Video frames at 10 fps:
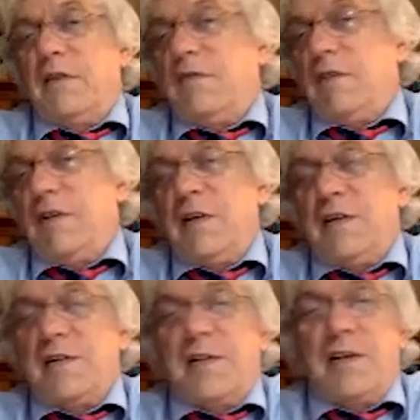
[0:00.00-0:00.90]

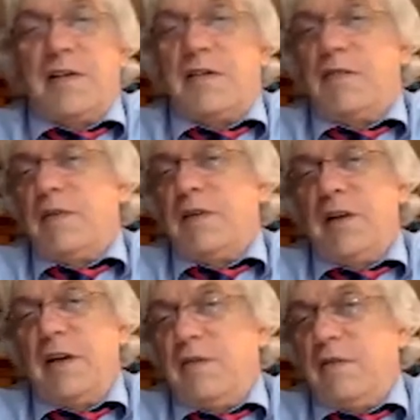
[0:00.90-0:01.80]
organizing
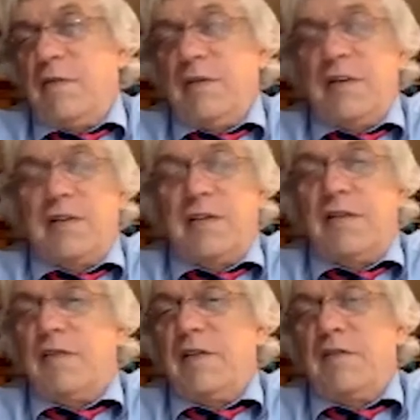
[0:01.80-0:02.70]
28 or
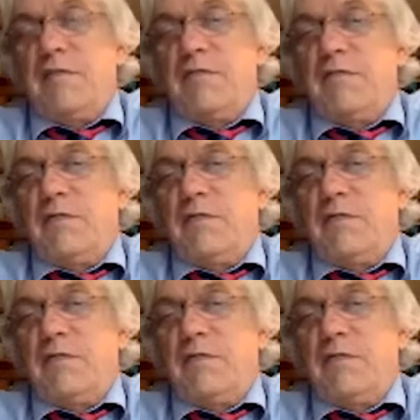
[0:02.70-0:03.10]
27